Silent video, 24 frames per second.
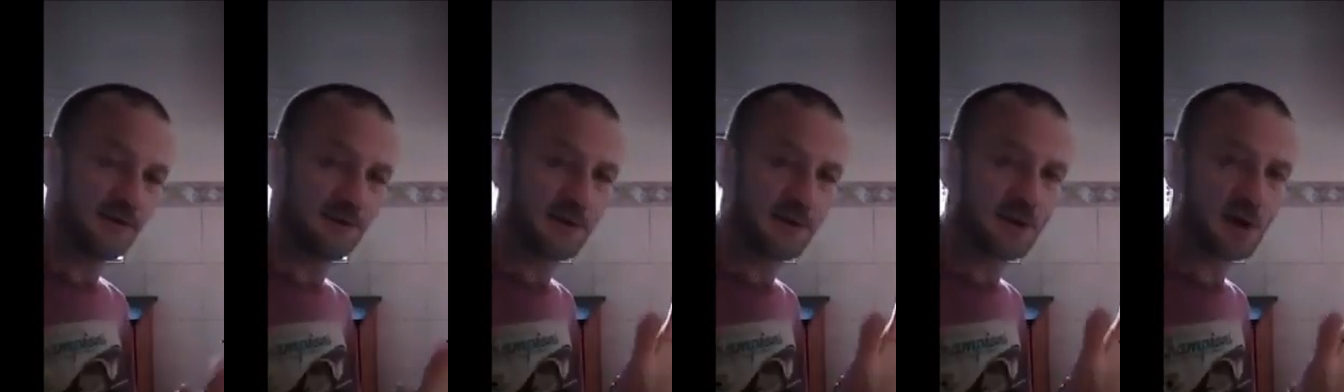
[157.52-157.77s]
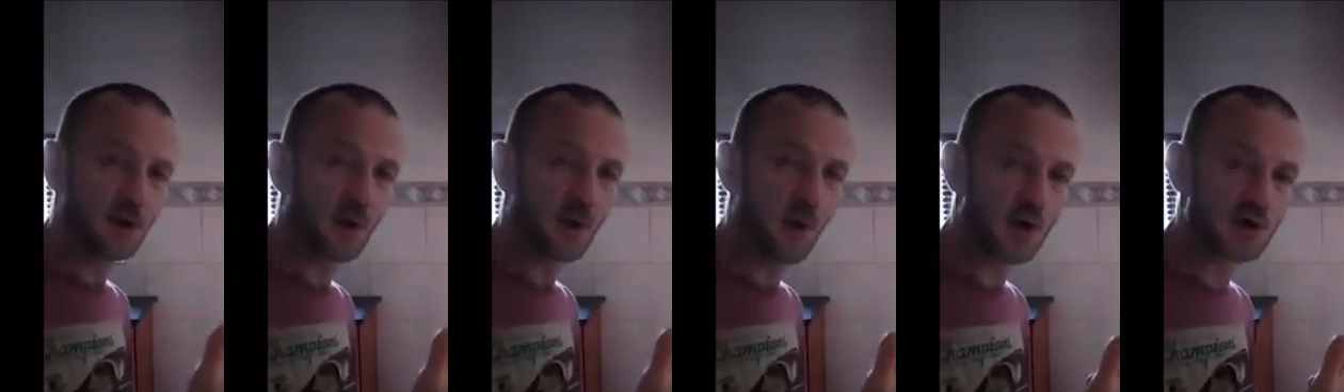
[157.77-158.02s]
If
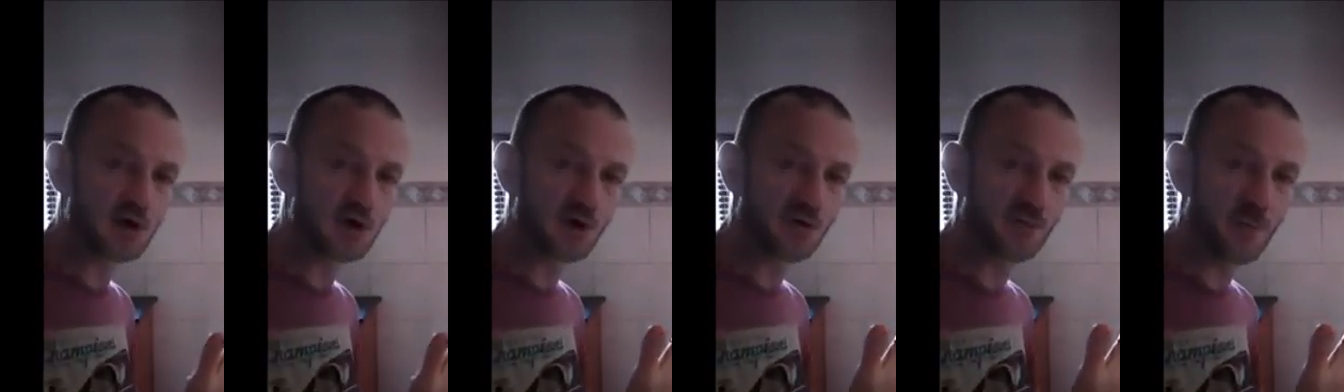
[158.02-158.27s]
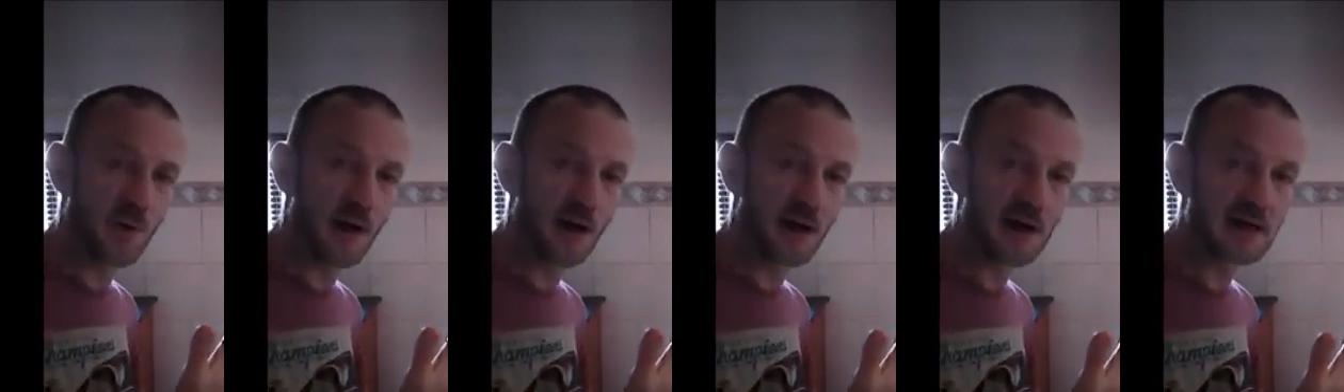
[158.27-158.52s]
in the course
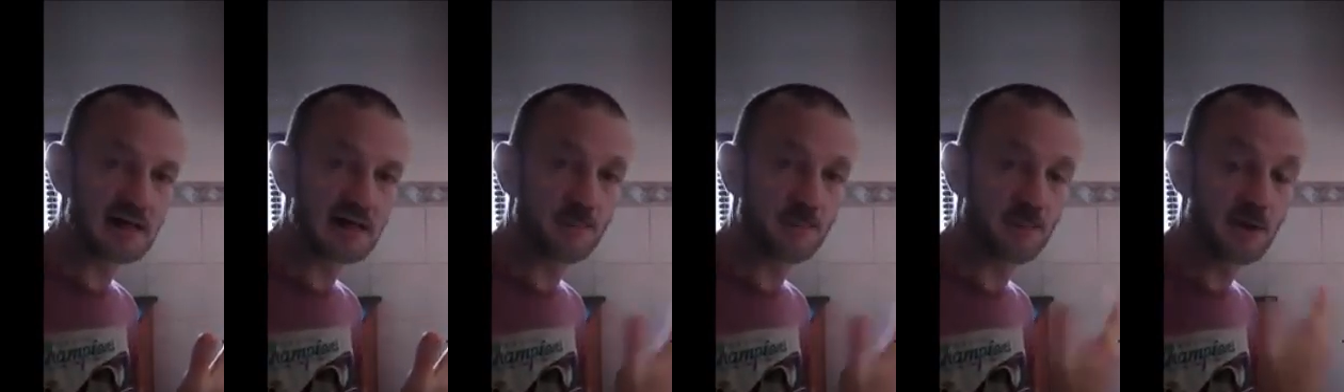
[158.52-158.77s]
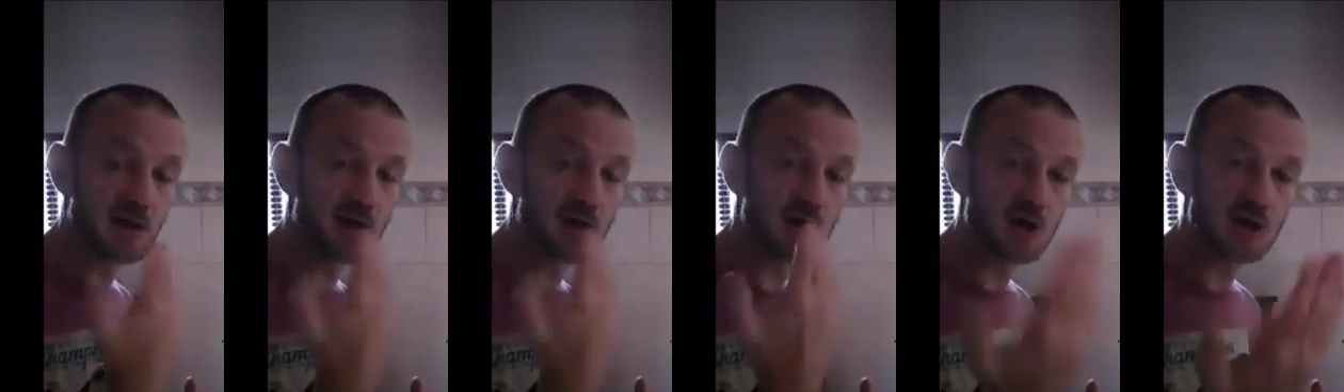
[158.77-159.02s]
of my
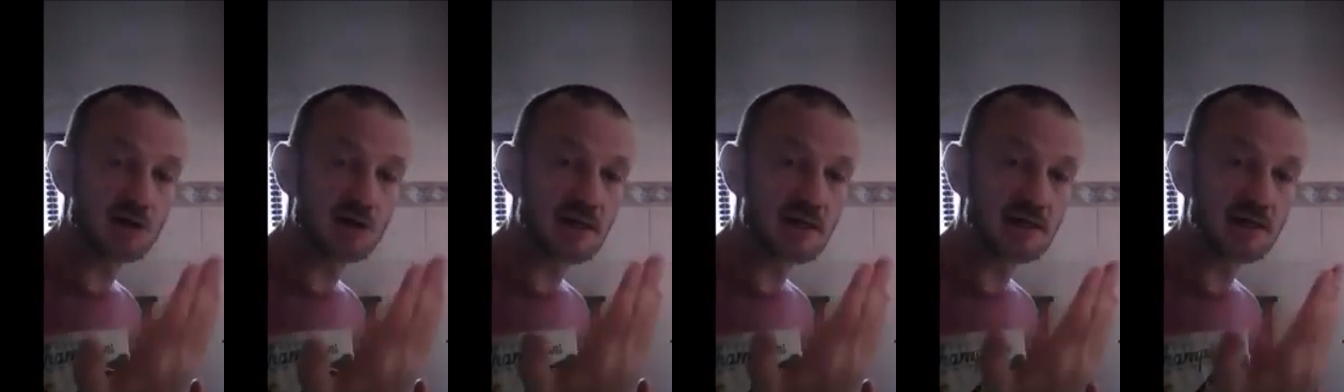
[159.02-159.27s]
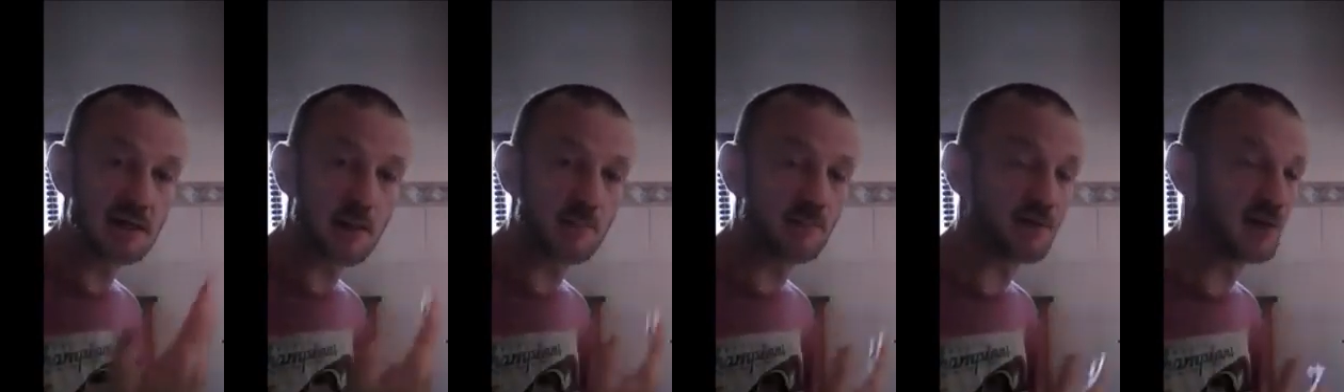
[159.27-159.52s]
recipes you
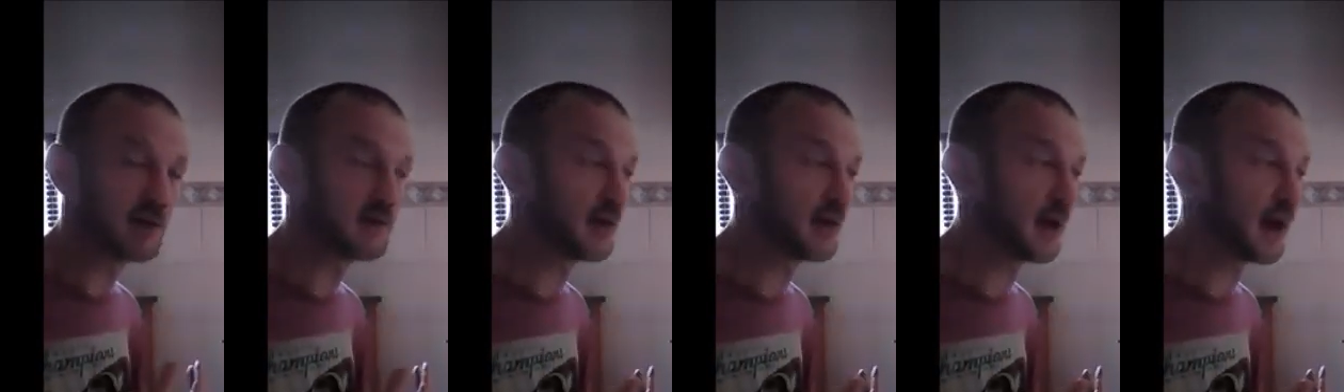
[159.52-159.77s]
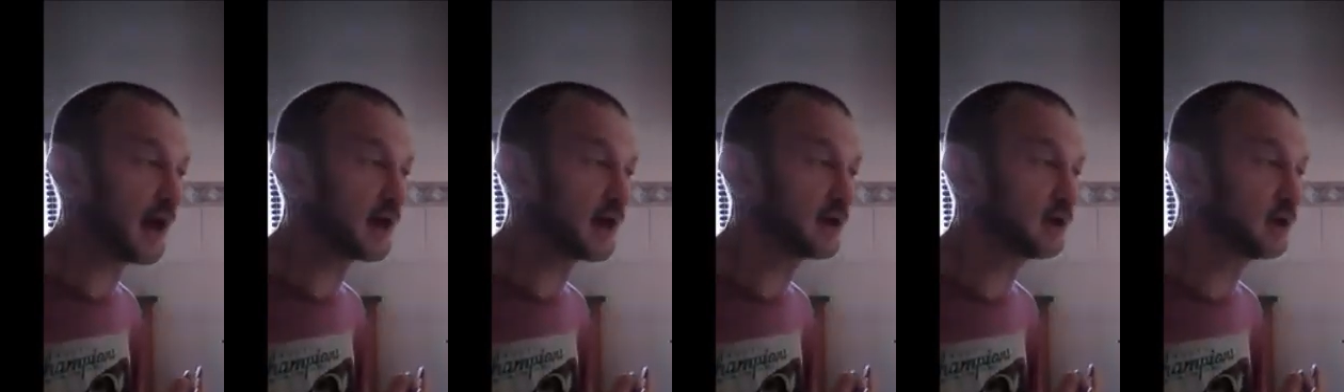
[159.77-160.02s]
see something
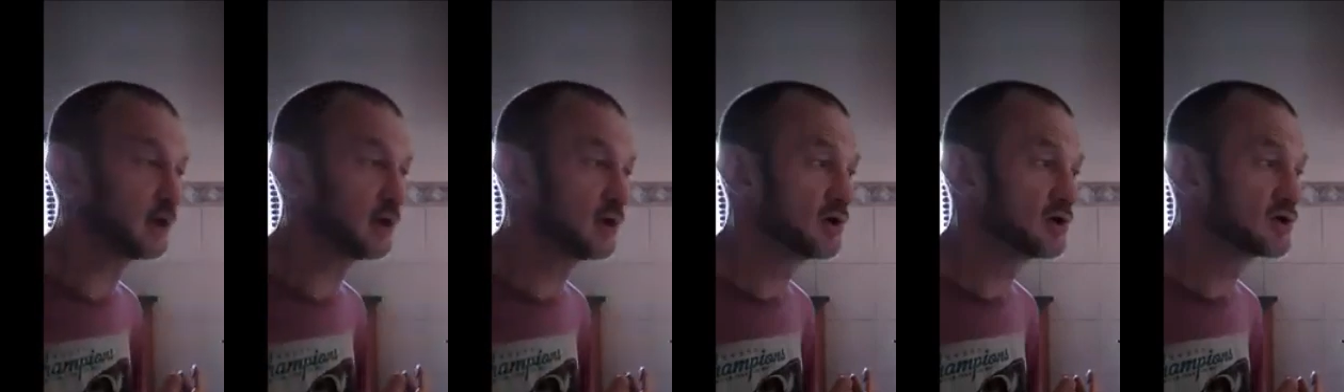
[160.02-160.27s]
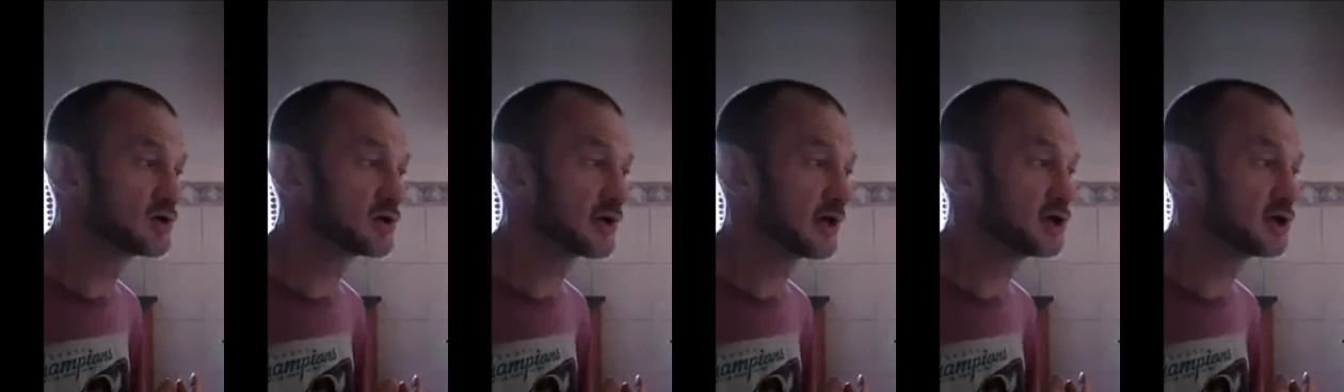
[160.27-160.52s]
that I
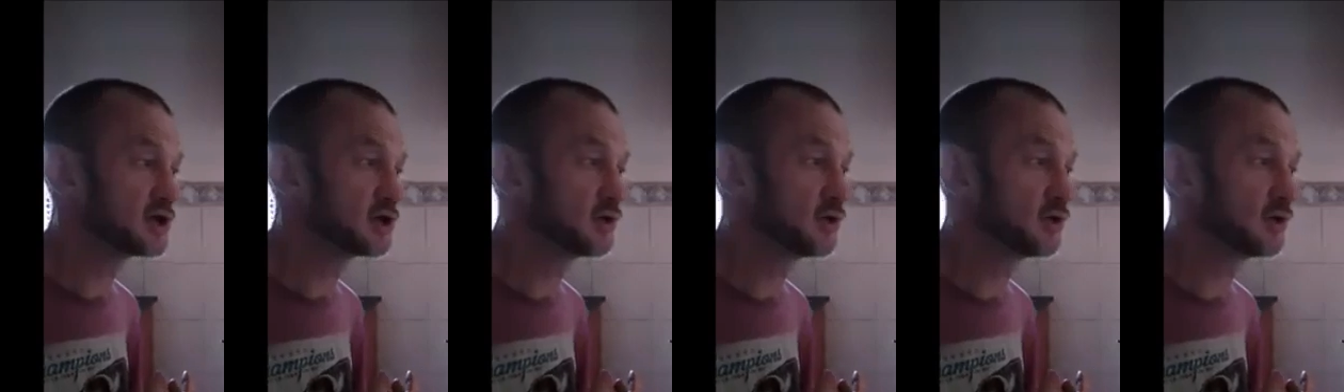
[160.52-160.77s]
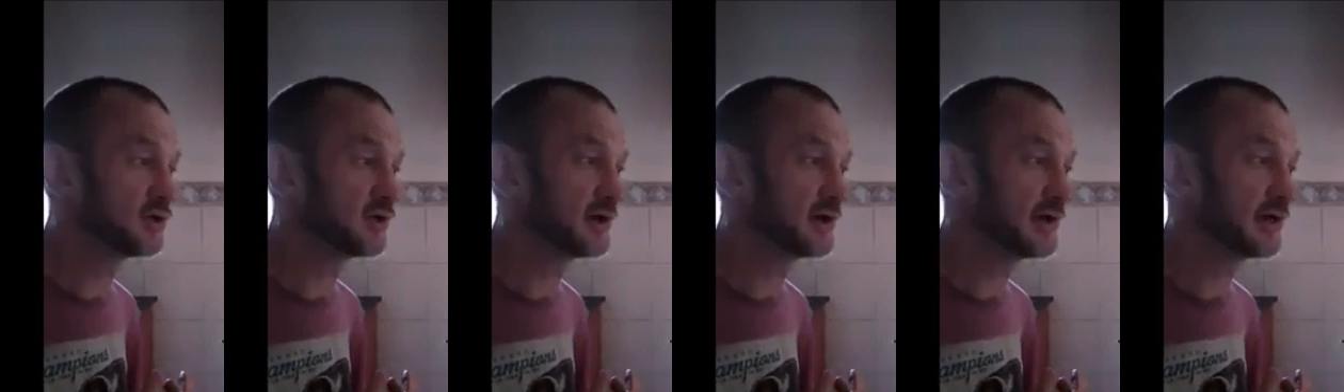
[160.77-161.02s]
use that
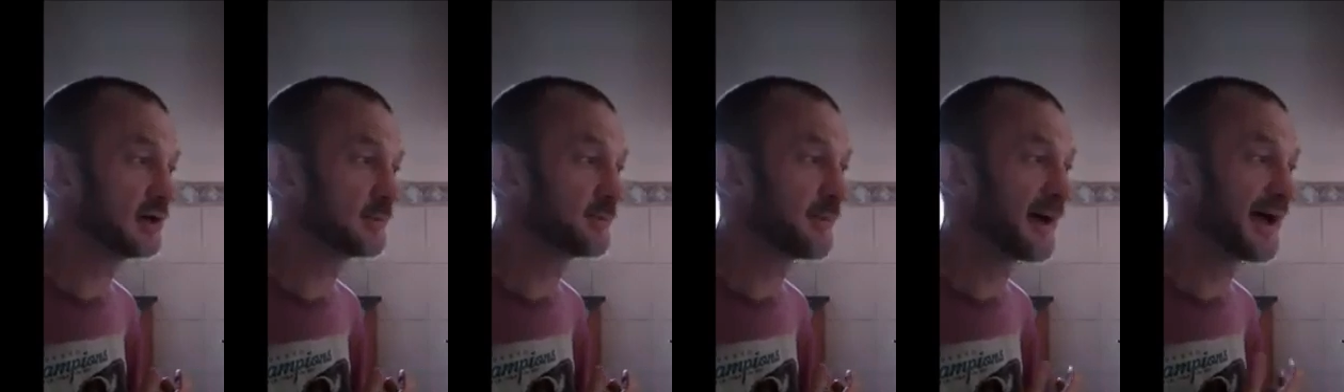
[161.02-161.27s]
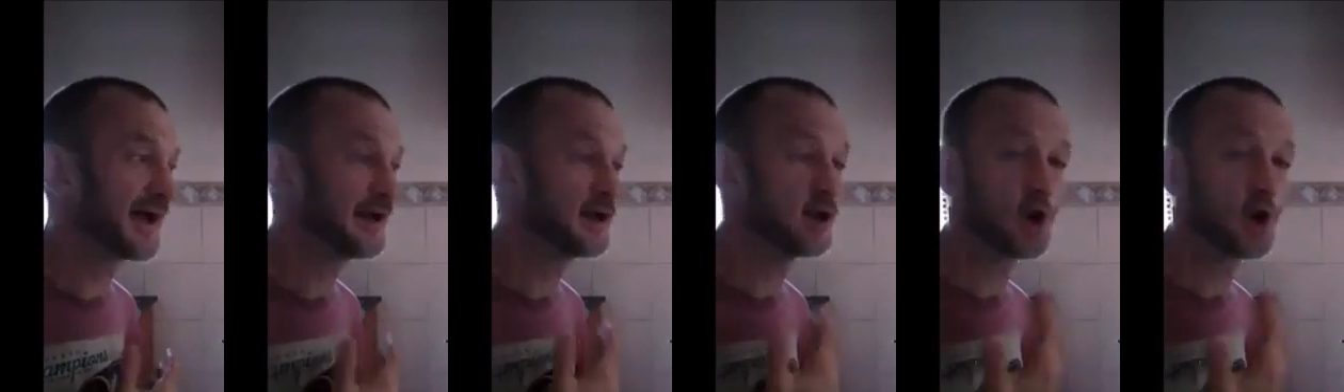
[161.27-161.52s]
you
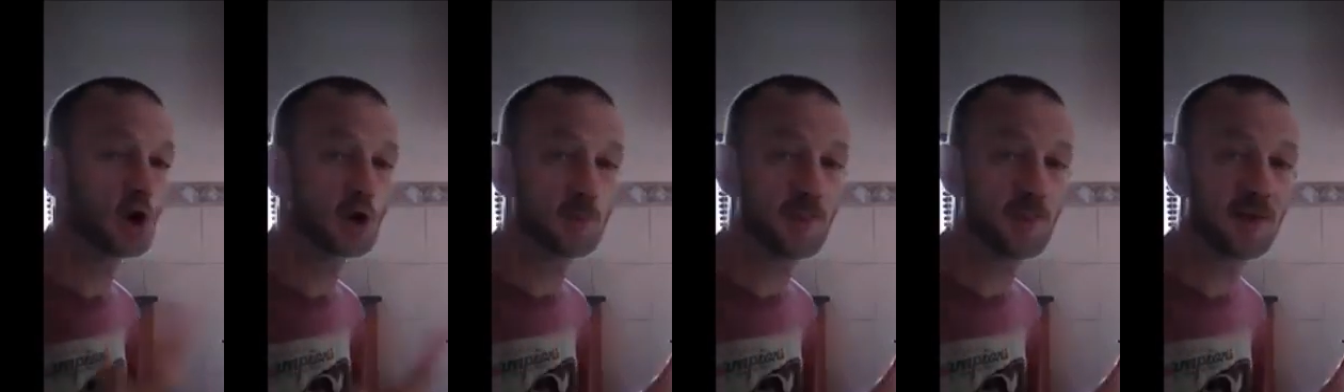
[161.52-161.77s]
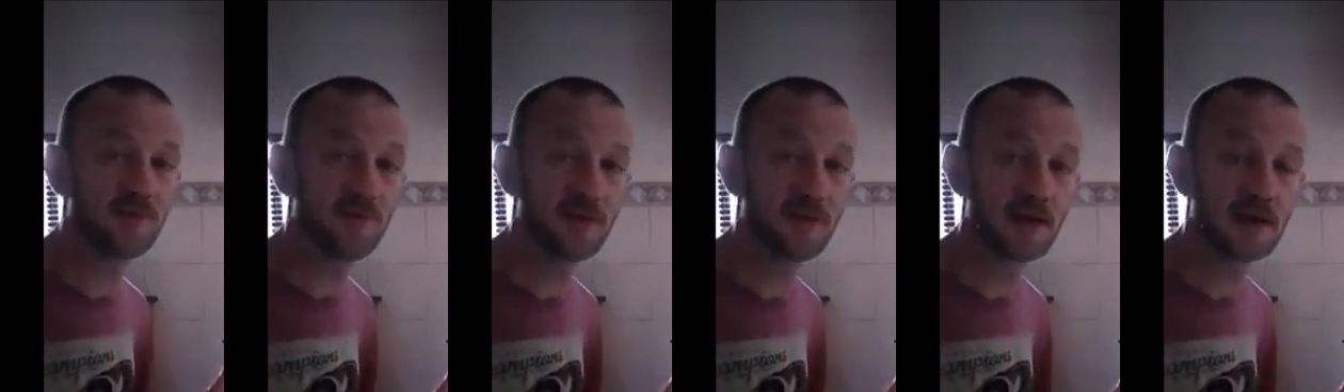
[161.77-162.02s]
think may
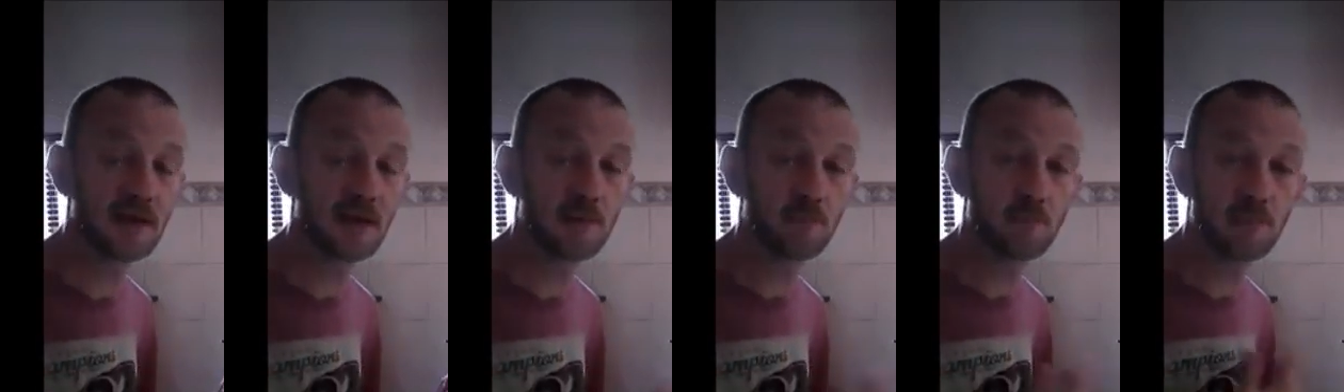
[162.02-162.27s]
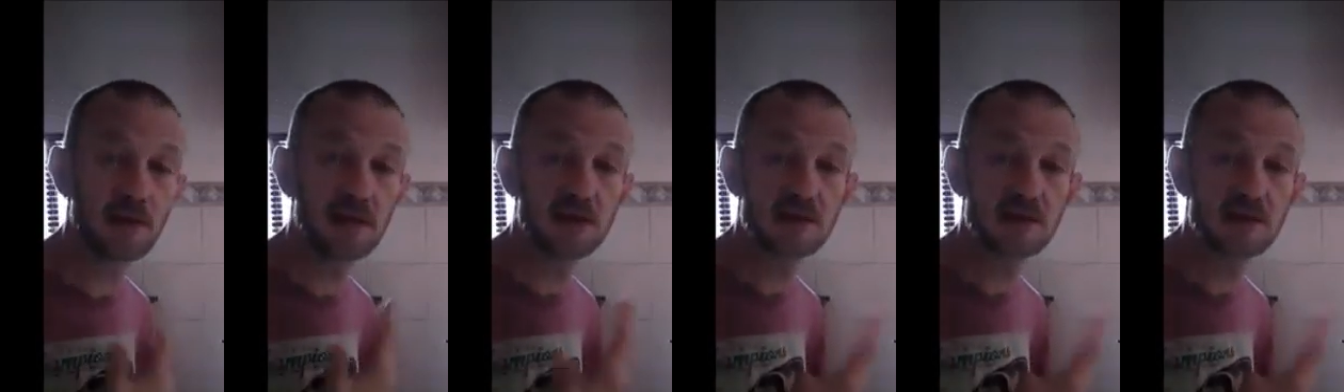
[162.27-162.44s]
not be vegan,